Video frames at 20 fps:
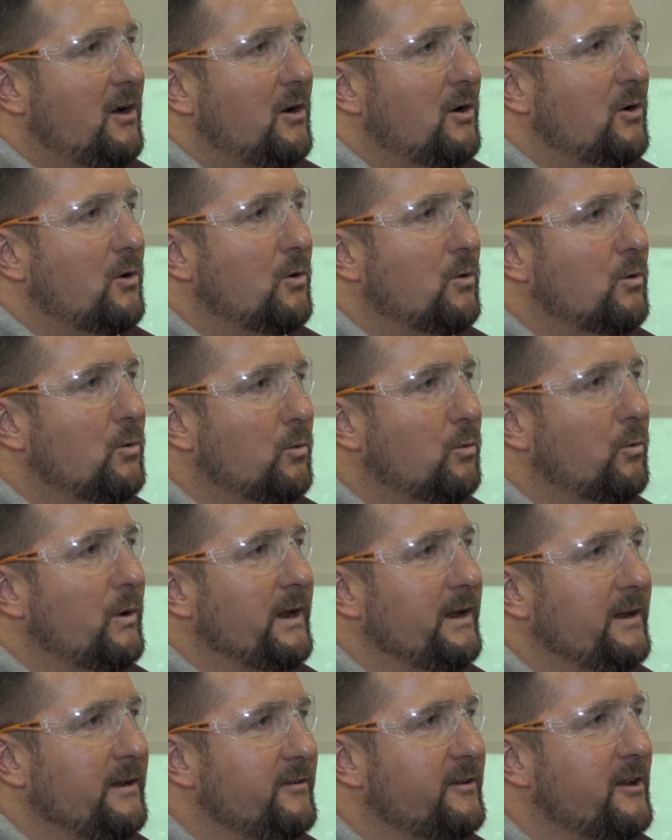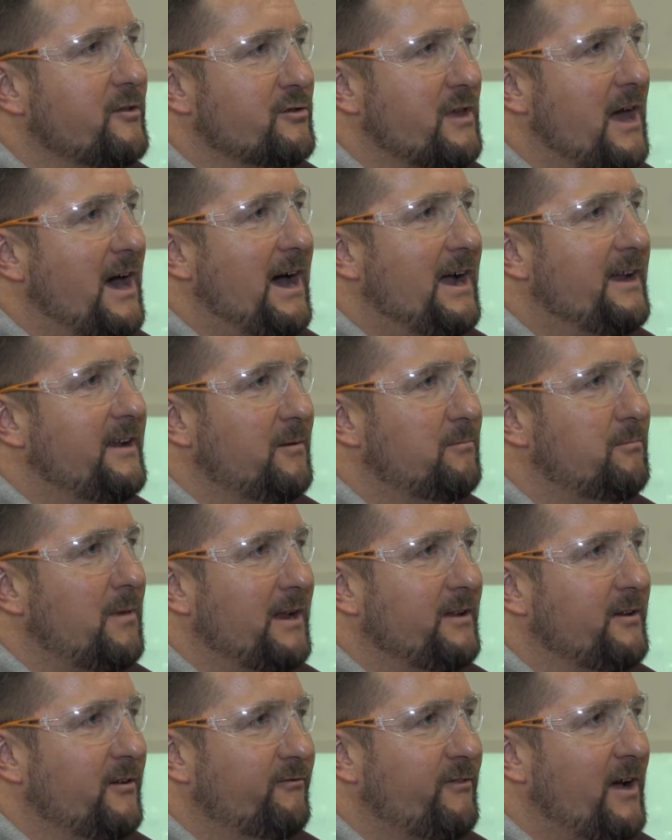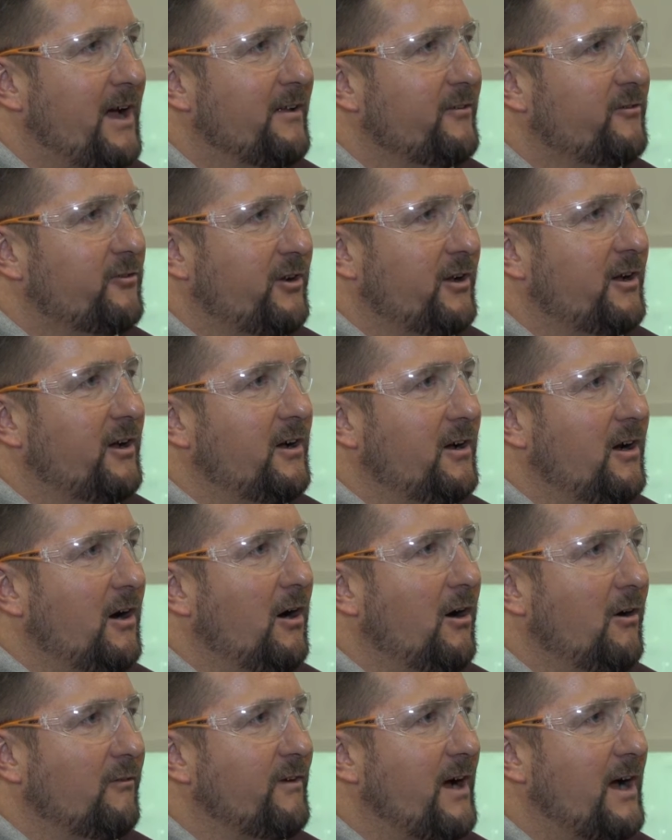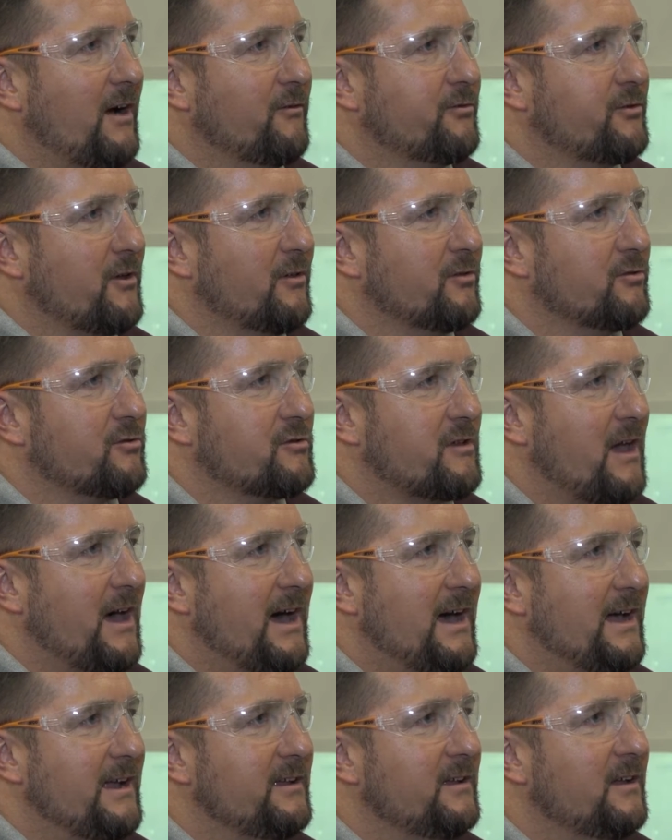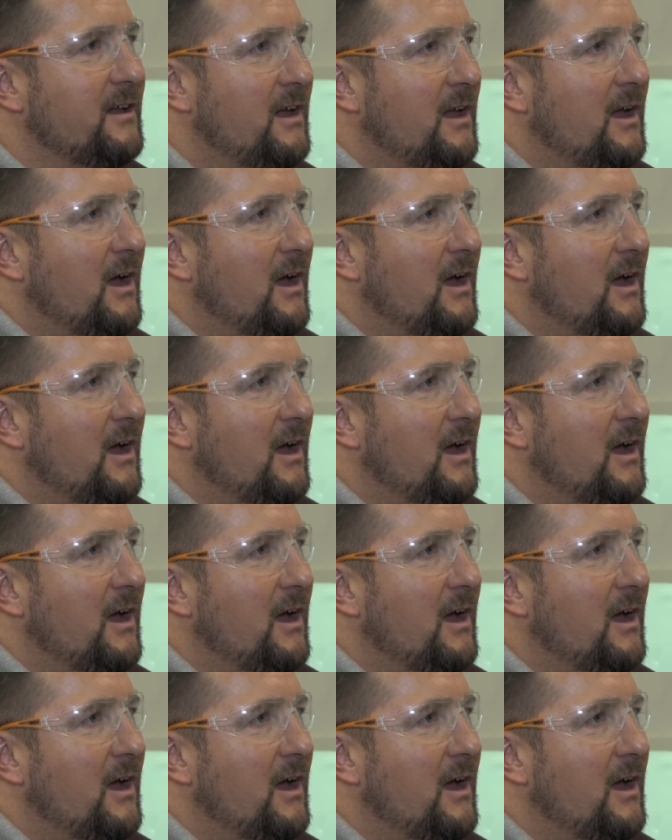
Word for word: We design and manufacture all valves on site,